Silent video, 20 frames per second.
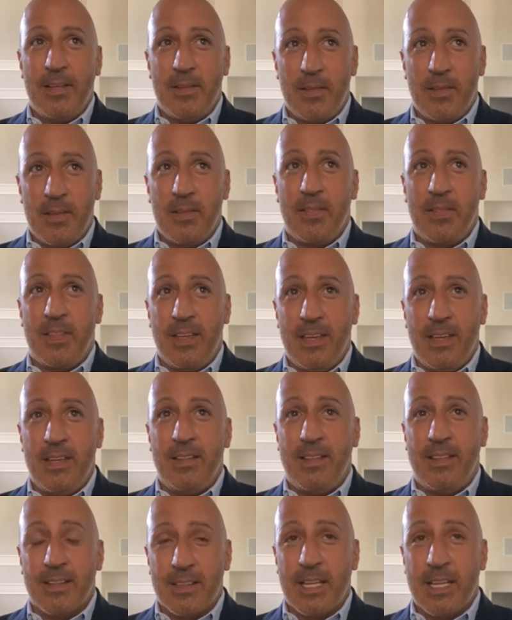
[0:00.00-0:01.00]
the
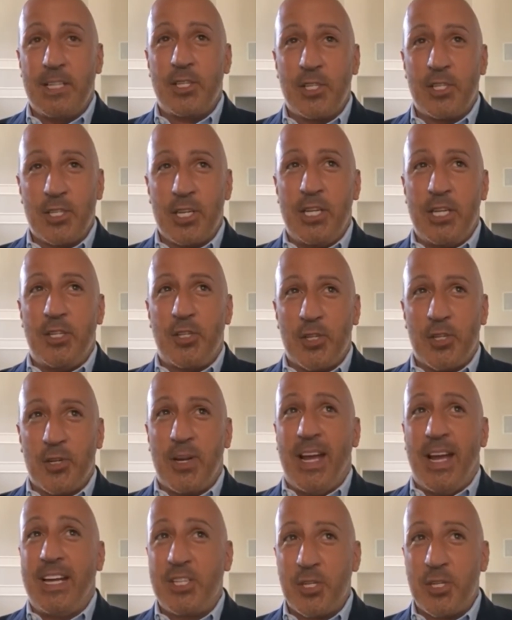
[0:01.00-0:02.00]
legislature
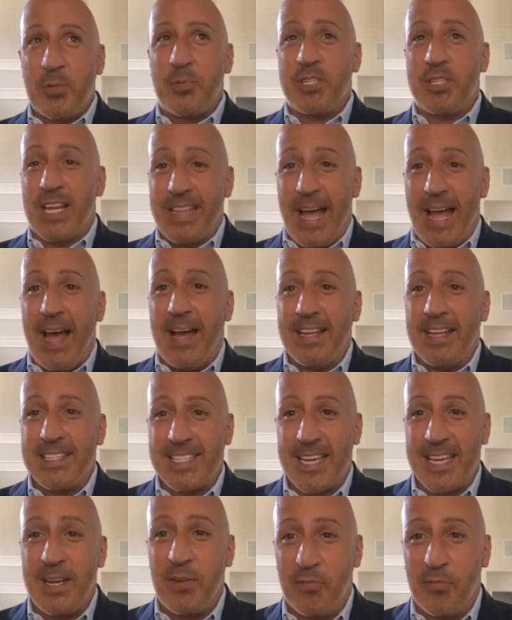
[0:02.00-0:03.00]
actually was on the
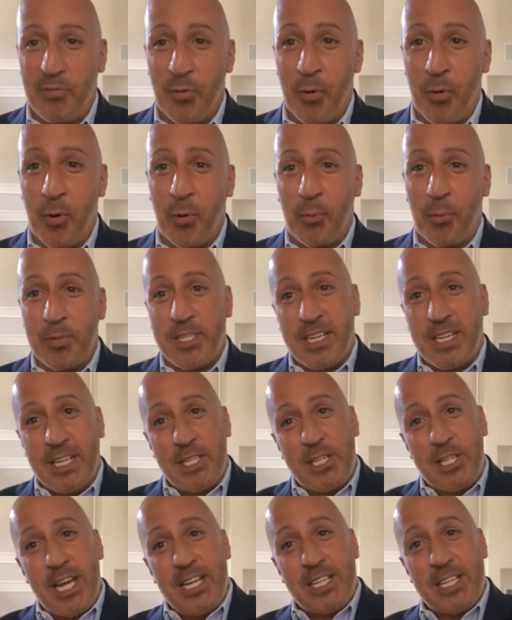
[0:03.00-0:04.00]
Senate floor, was going to
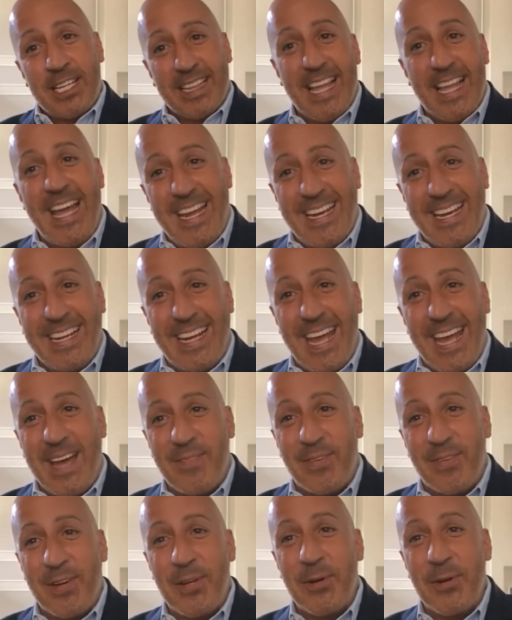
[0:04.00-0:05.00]
change Atlantic
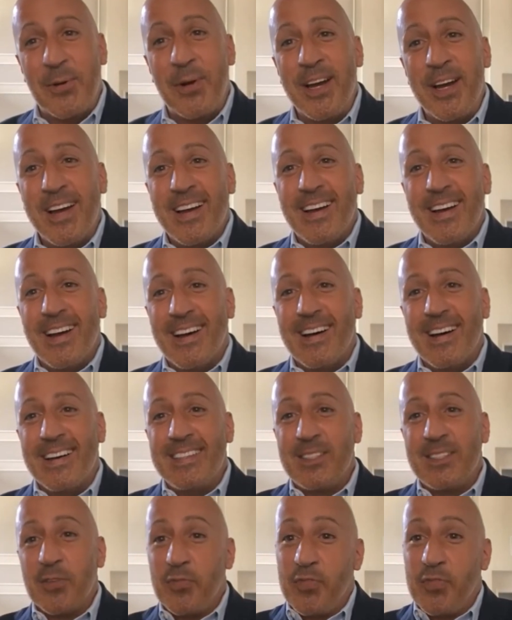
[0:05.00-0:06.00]
Avenue
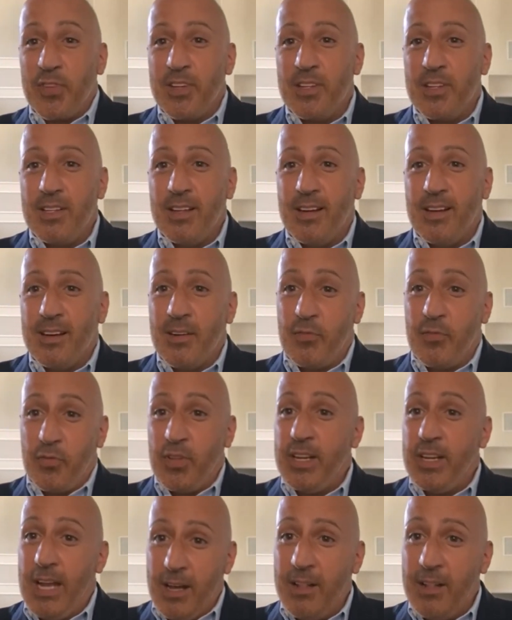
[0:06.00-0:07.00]
to
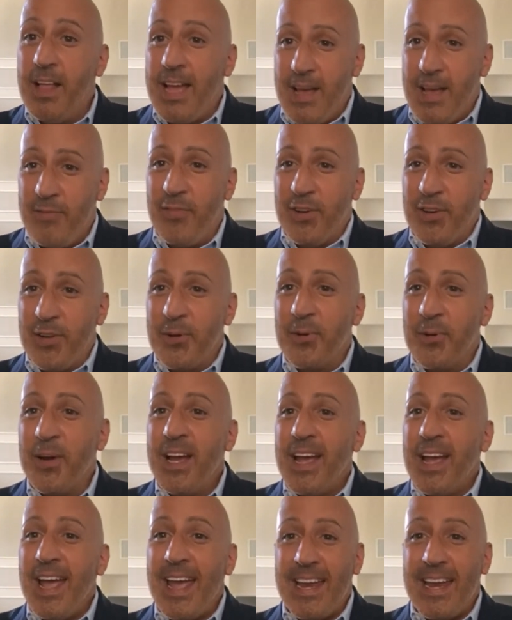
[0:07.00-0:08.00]
Fladell Avenue,
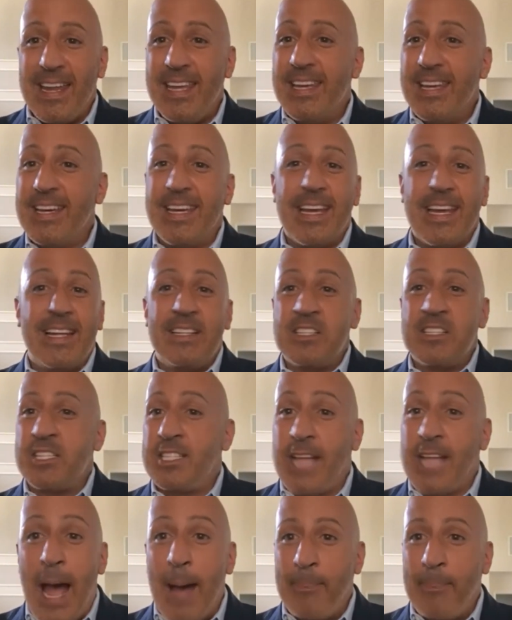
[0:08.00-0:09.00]
and he again
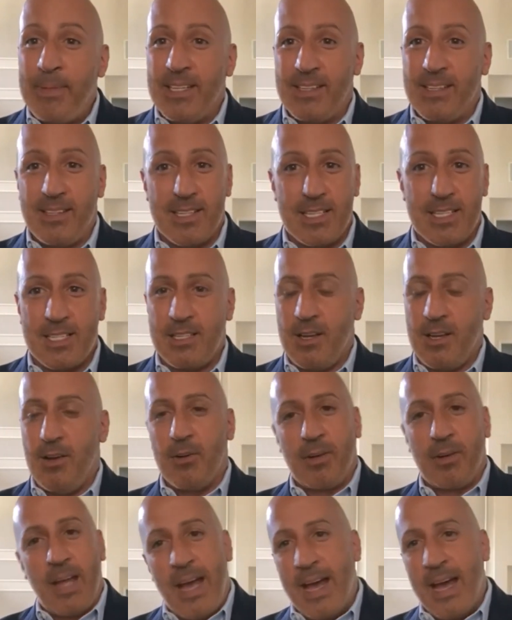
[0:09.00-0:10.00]
stopped it because, oh
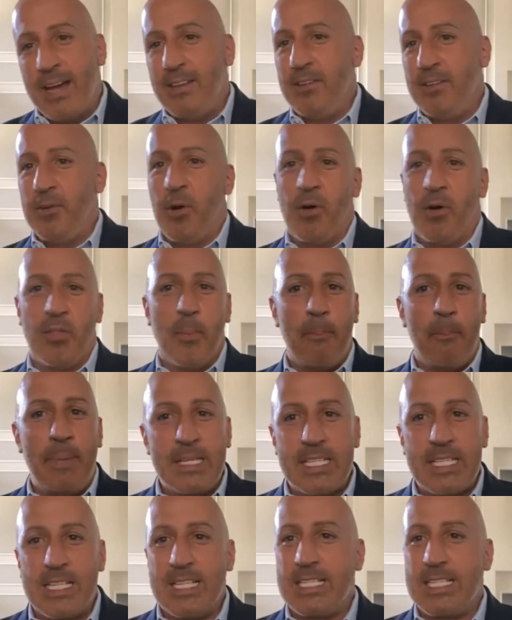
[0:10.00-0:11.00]
God, all the
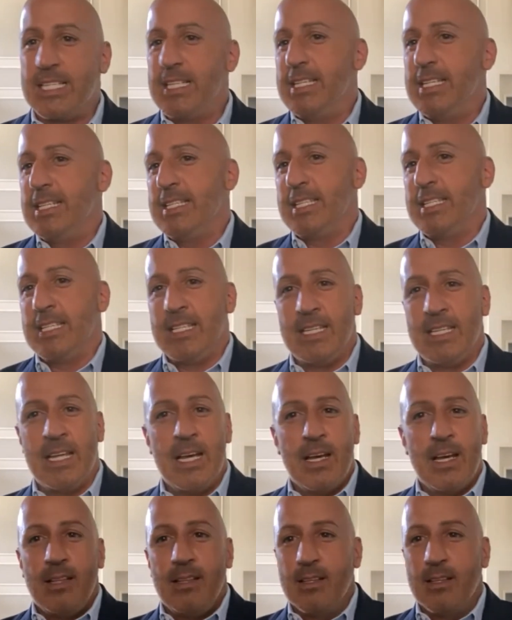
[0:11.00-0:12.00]
businesses and
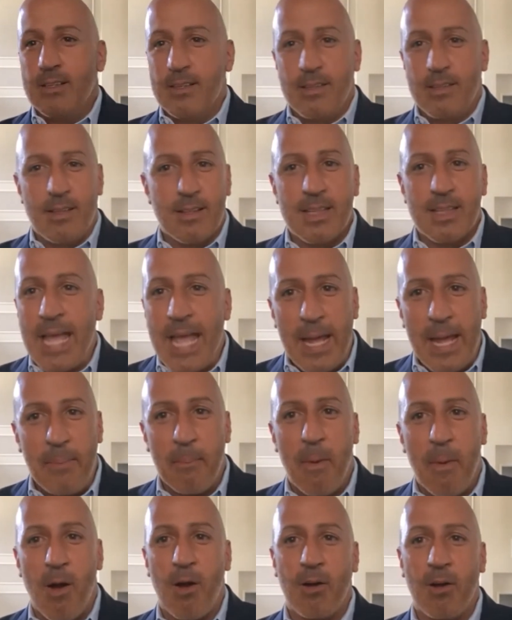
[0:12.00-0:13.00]
the
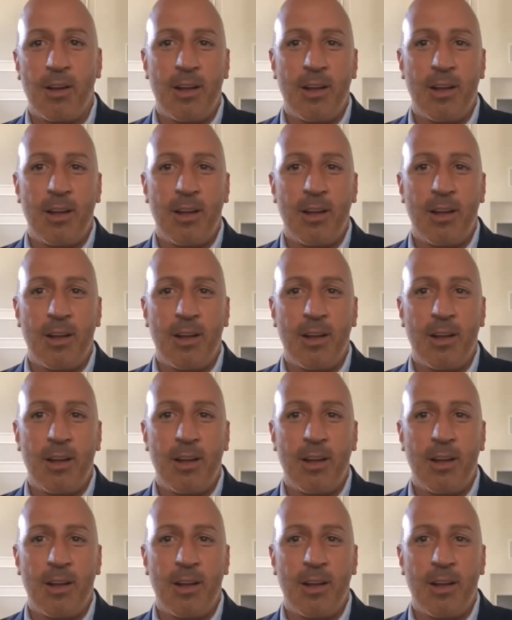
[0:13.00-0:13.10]
landmark.